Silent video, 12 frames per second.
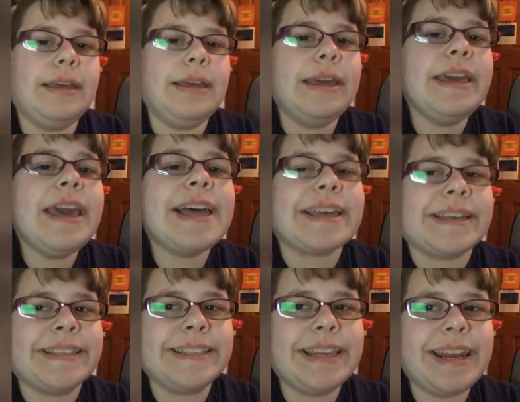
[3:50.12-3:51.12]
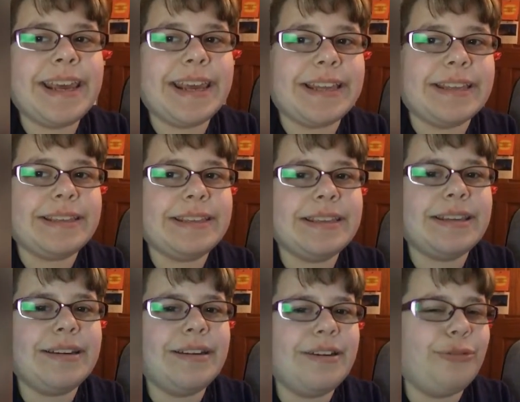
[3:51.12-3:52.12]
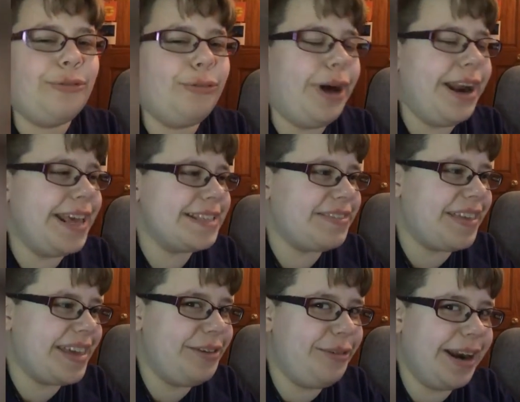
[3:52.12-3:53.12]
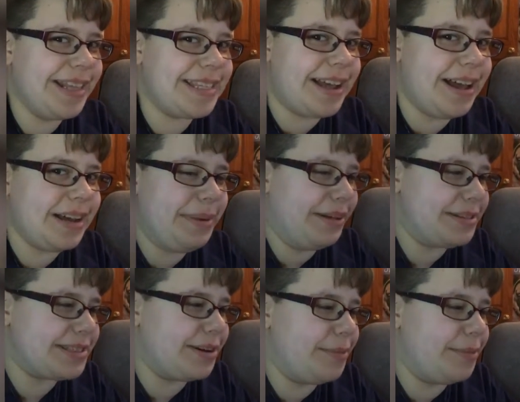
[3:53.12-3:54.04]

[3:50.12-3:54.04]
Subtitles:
Yes, it is. What is it that you want to talk about so